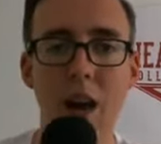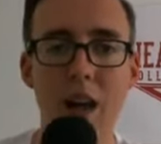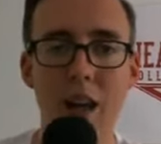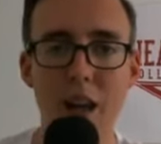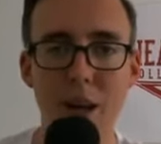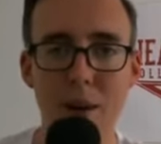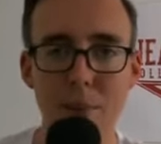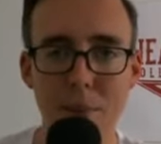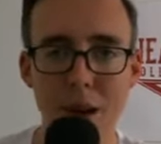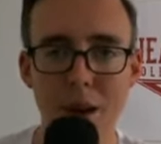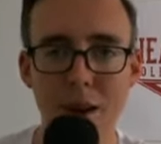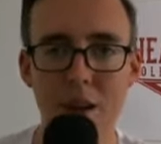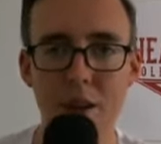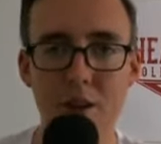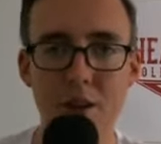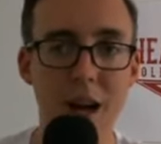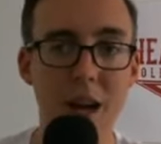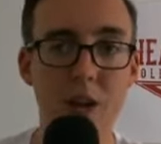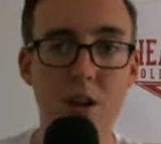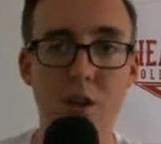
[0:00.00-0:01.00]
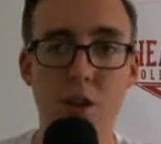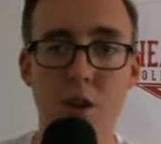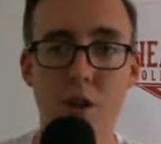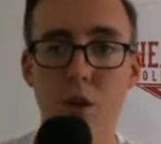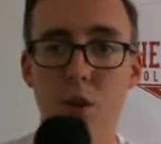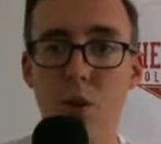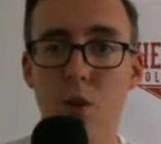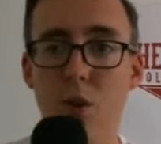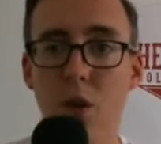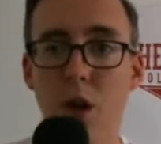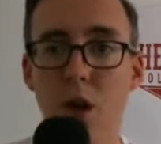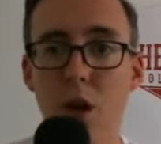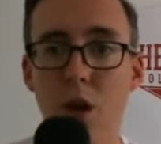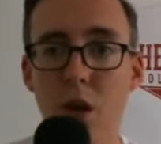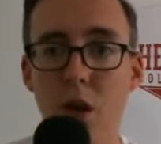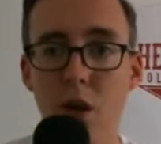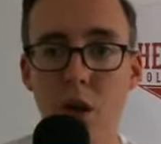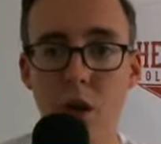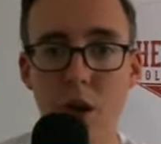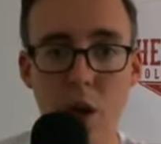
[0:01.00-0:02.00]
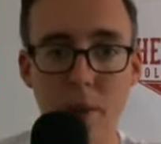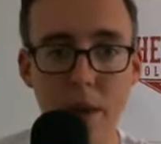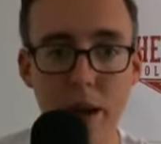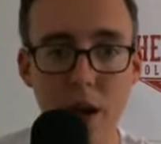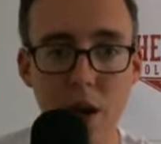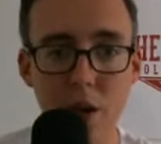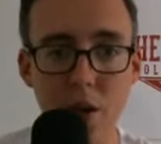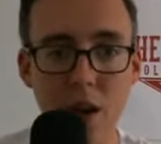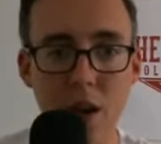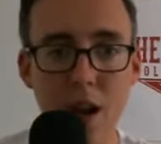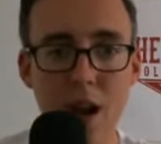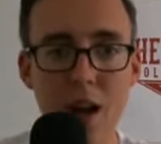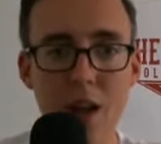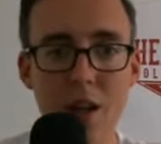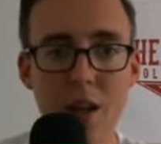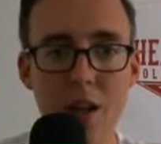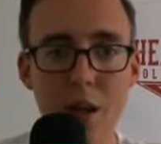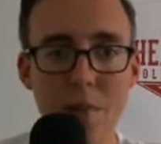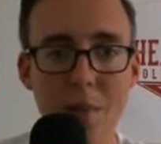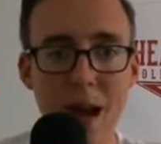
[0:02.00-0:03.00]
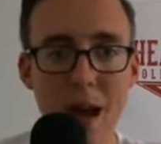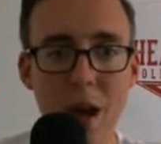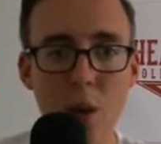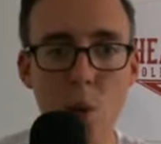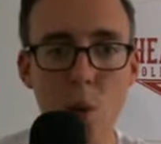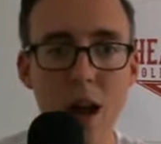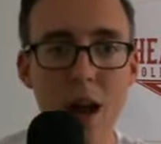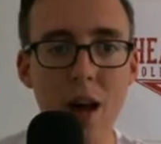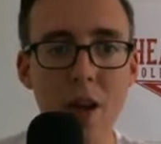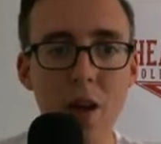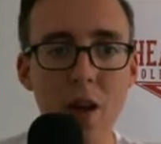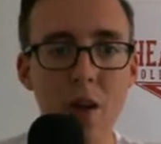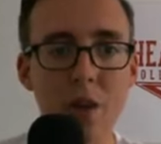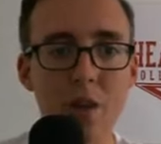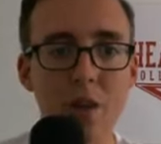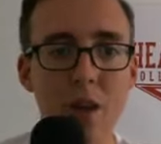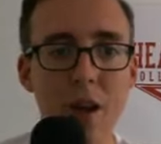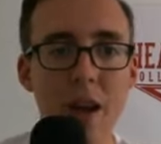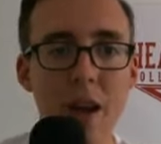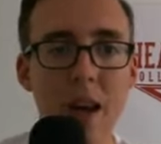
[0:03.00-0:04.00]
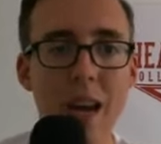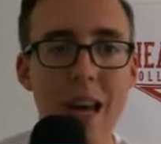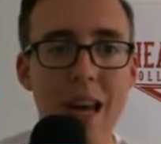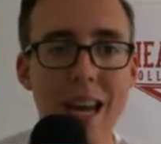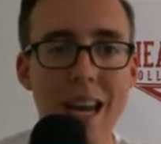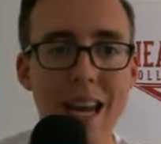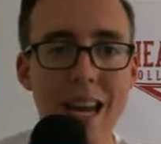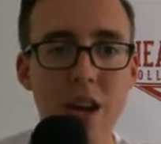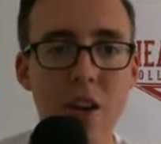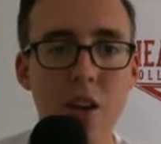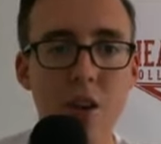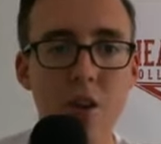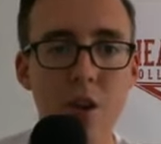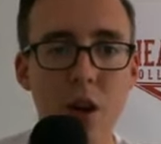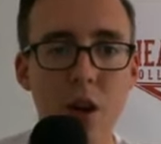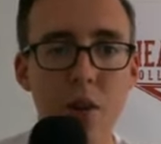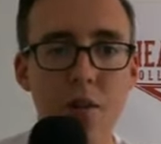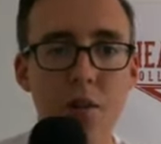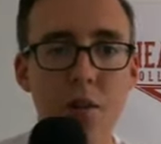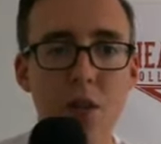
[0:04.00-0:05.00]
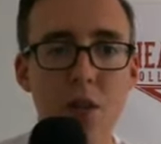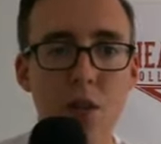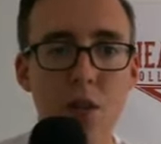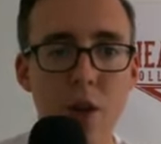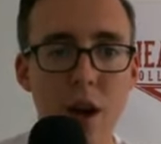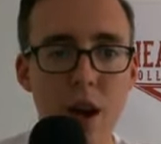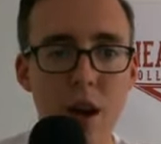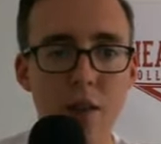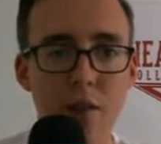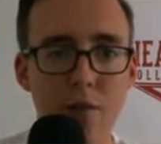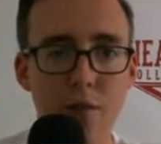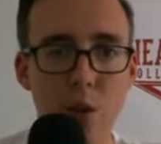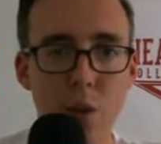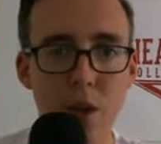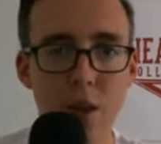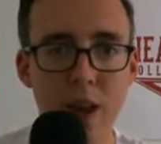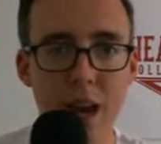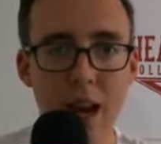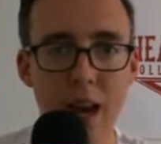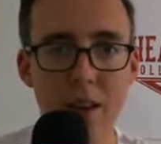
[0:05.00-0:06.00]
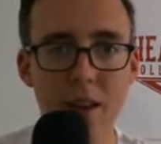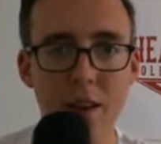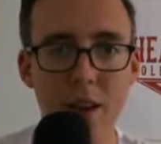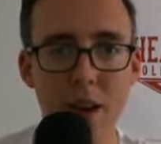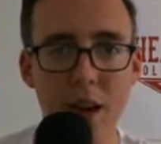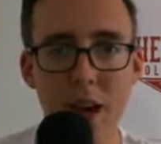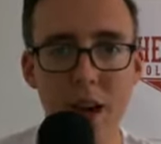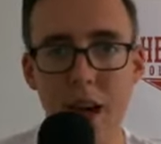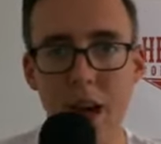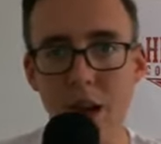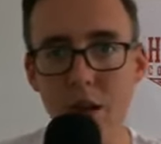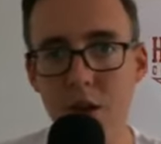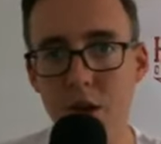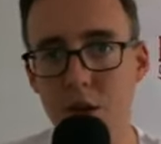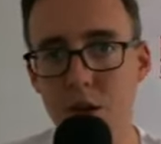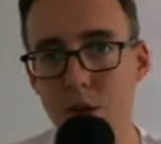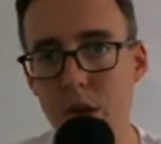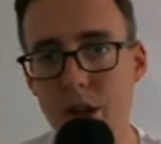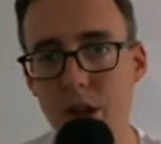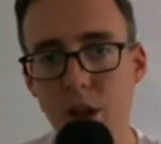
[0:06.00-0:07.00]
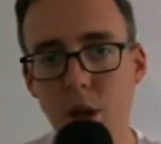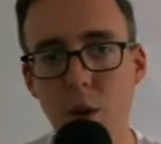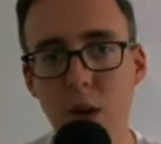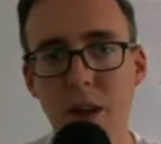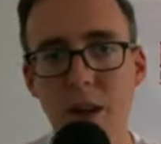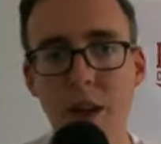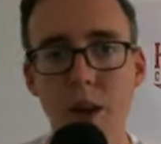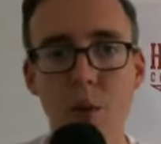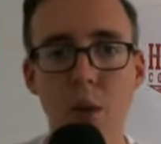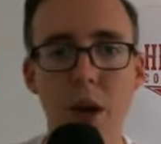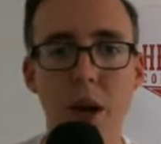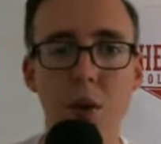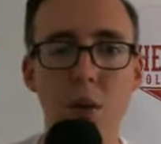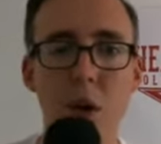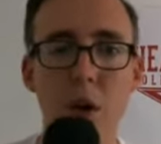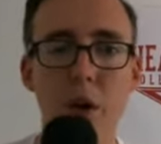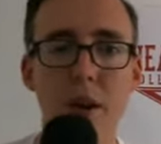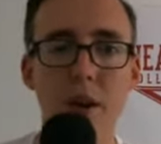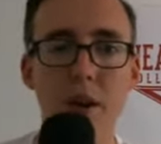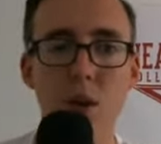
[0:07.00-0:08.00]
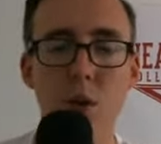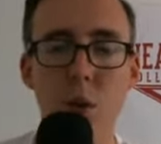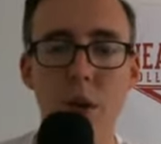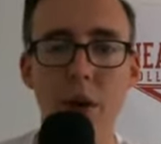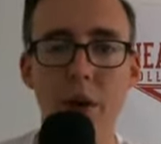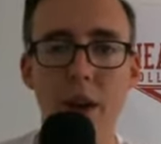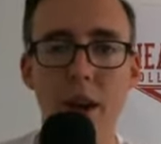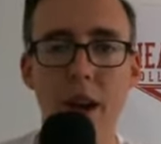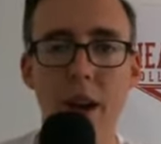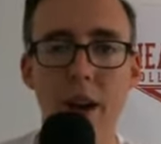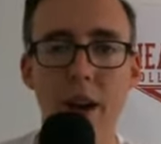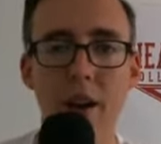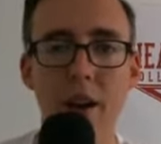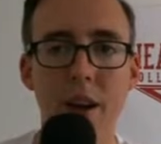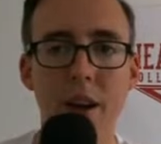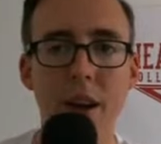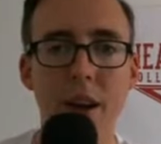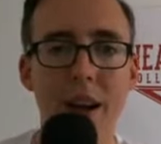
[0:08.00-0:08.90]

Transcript: He apologized to Kirby Hoka, to Matt Wells. He deserves credit for that. I'll just read you quickly what he wrote on Twitter here.